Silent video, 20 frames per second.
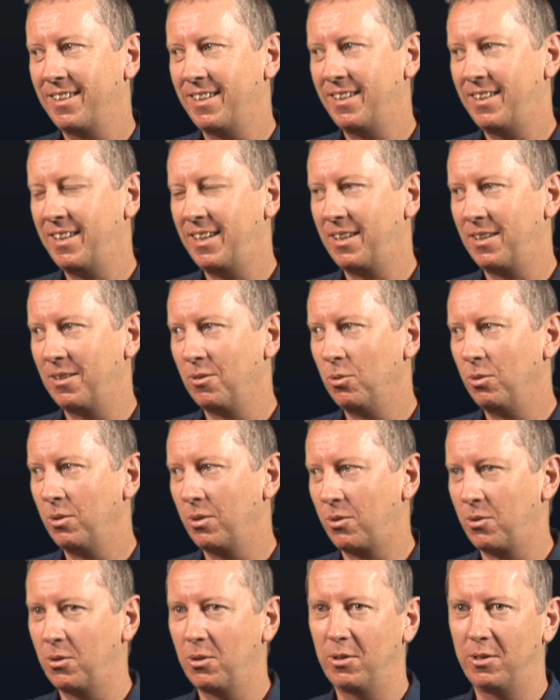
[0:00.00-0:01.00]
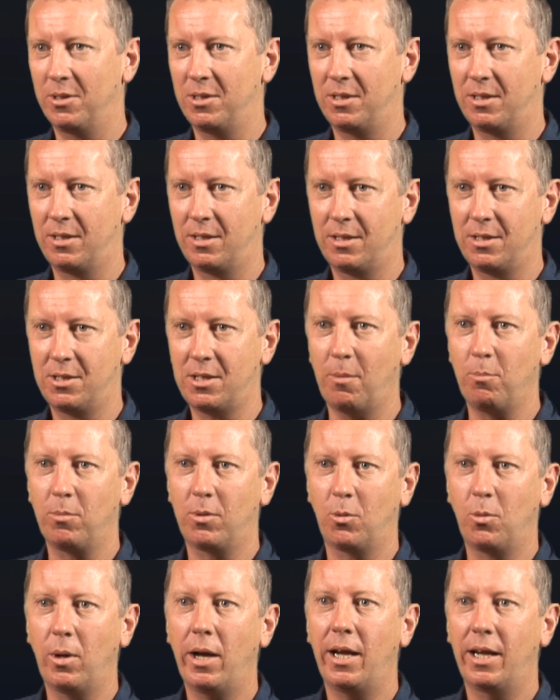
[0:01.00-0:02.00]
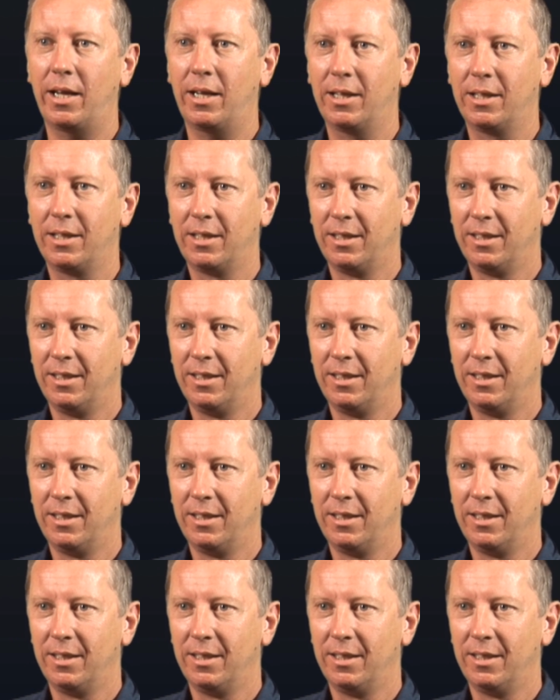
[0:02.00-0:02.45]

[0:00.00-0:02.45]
I think all the crew had jumped away